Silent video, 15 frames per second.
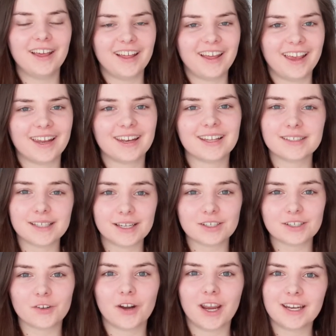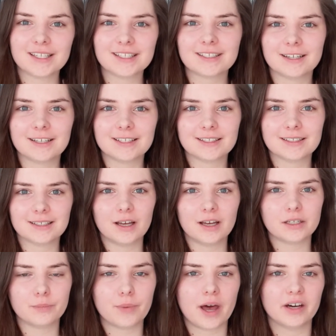And as such, Uranus tells us a lot
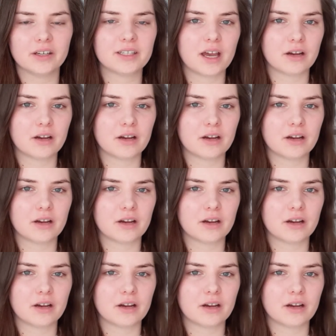about